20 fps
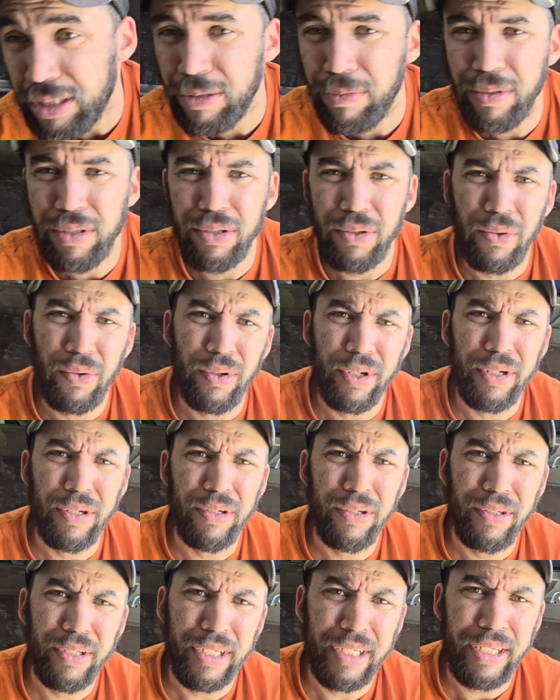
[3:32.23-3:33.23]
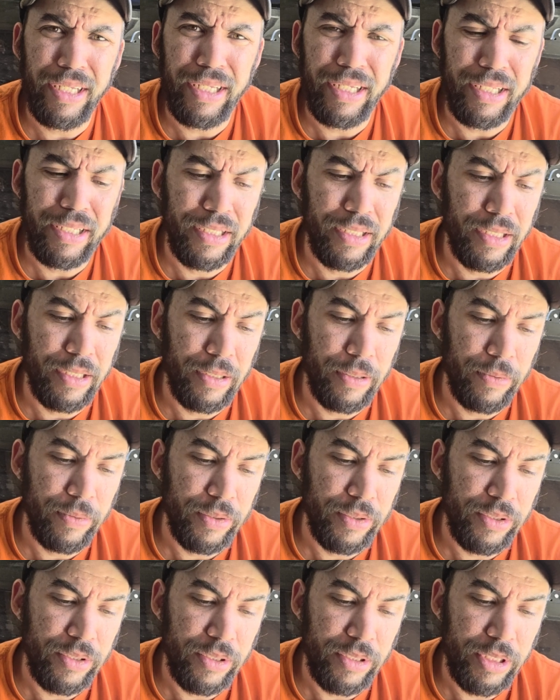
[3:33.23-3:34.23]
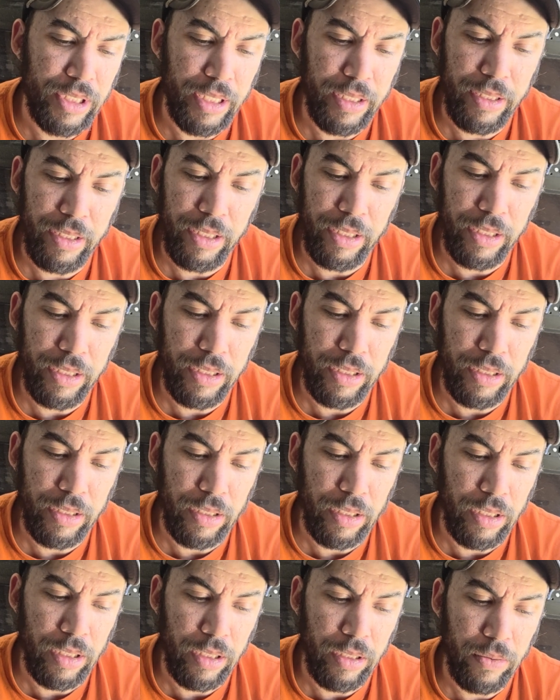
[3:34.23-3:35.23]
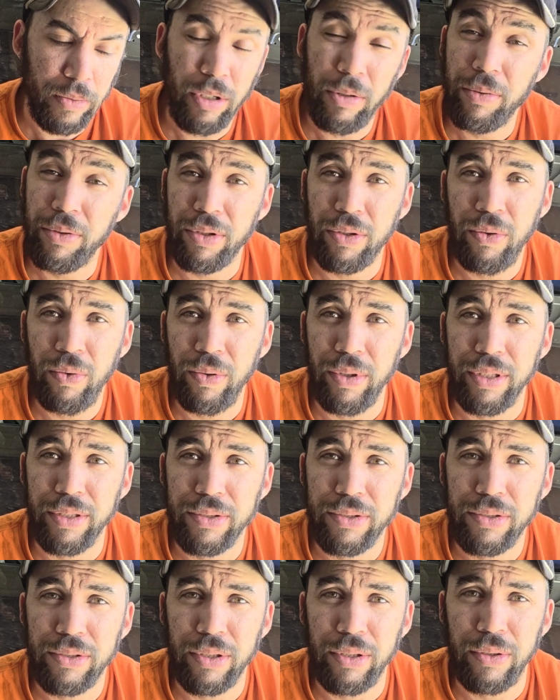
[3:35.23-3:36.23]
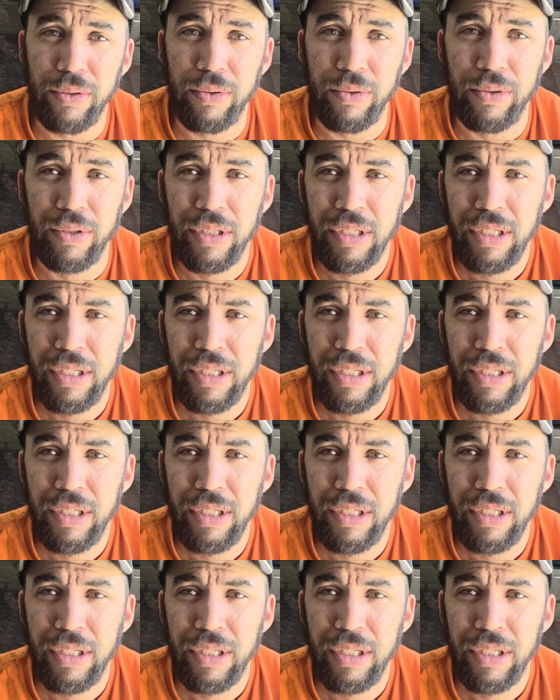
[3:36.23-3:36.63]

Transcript: with the oil, and there was nothing wrong with the coolant. So,